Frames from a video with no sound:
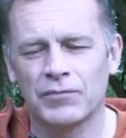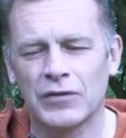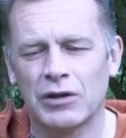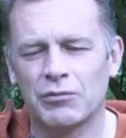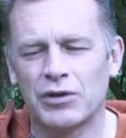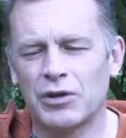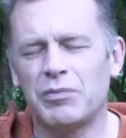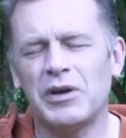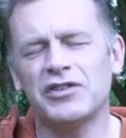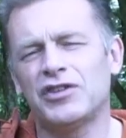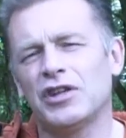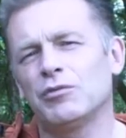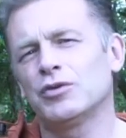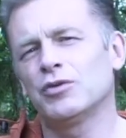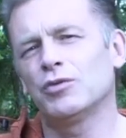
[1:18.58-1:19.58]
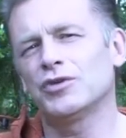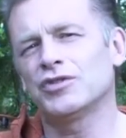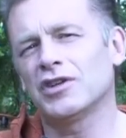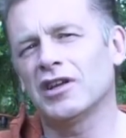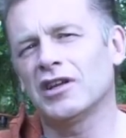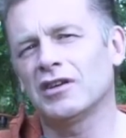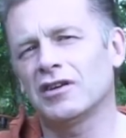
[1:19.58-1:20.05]
But the best thing was always
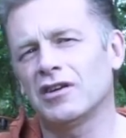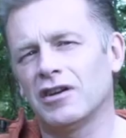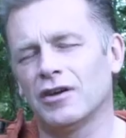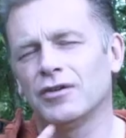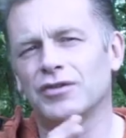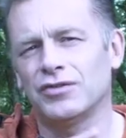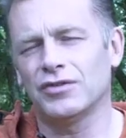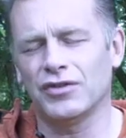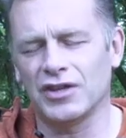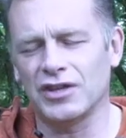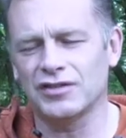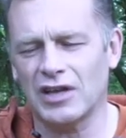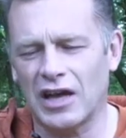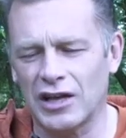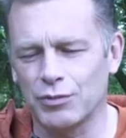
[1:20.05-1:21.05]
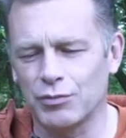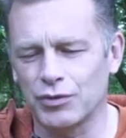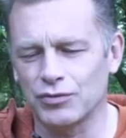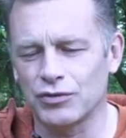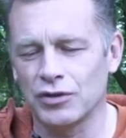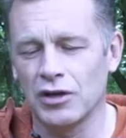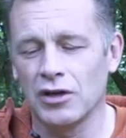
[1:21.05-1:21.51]
getting close to these
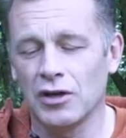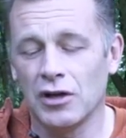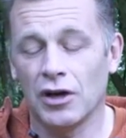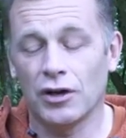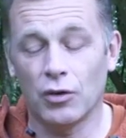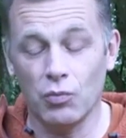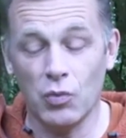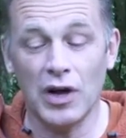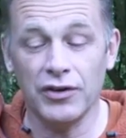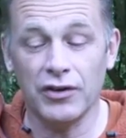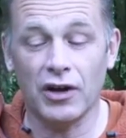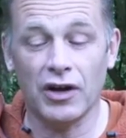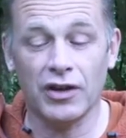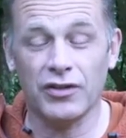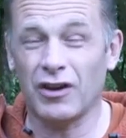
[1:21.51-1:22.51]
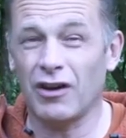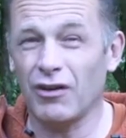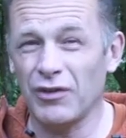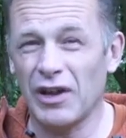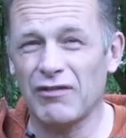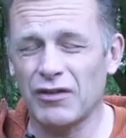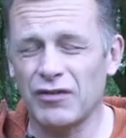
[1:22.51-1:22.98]
animals. And on one night that I'll
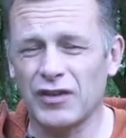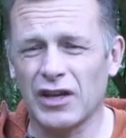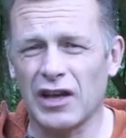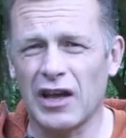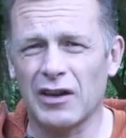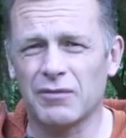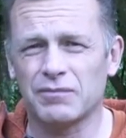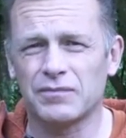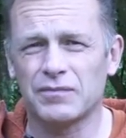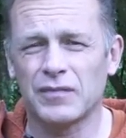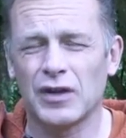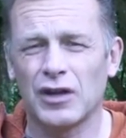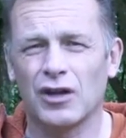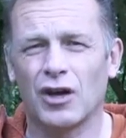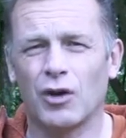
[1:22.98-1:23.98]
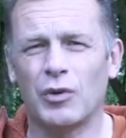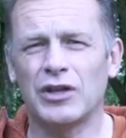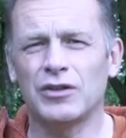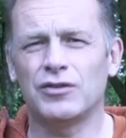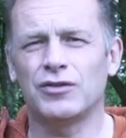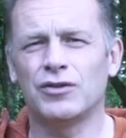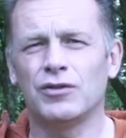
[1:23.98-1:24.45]
never forget, I
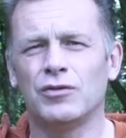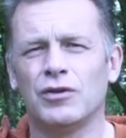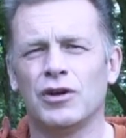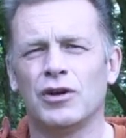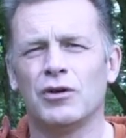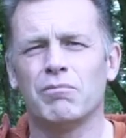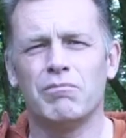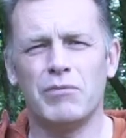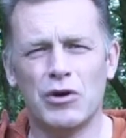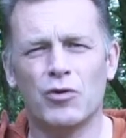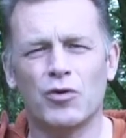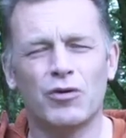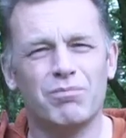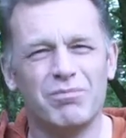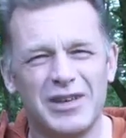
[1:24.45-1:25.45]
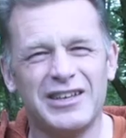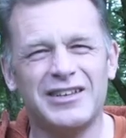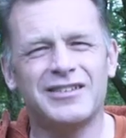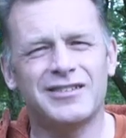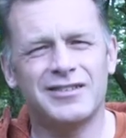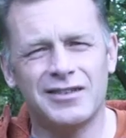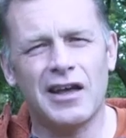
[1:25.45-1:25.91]
went to Milkmead
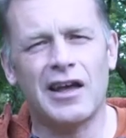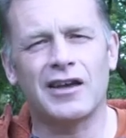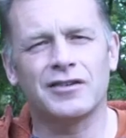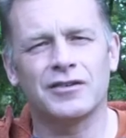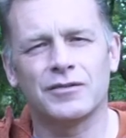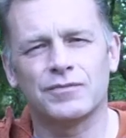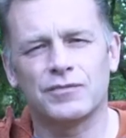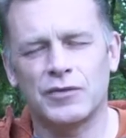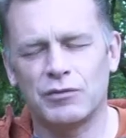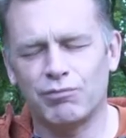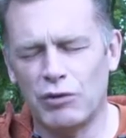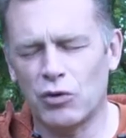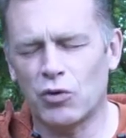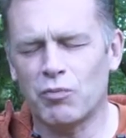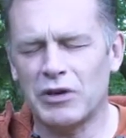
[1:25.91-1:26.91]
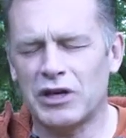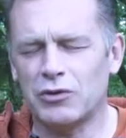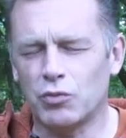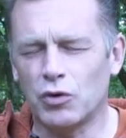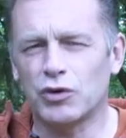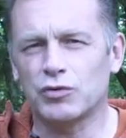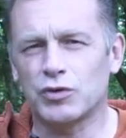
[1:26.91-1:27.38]
Set. Milkmead
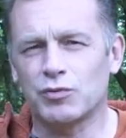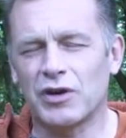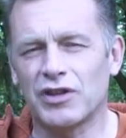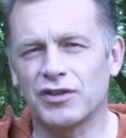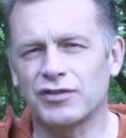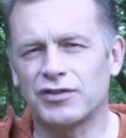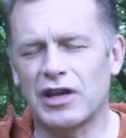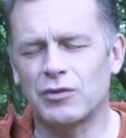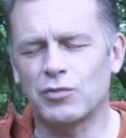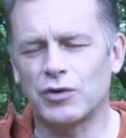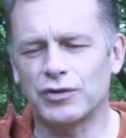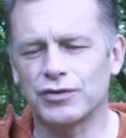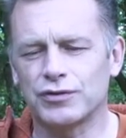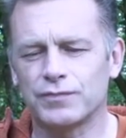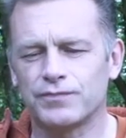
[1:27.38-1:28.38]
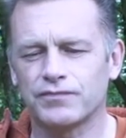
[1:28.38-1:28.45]
Wood was where the set was.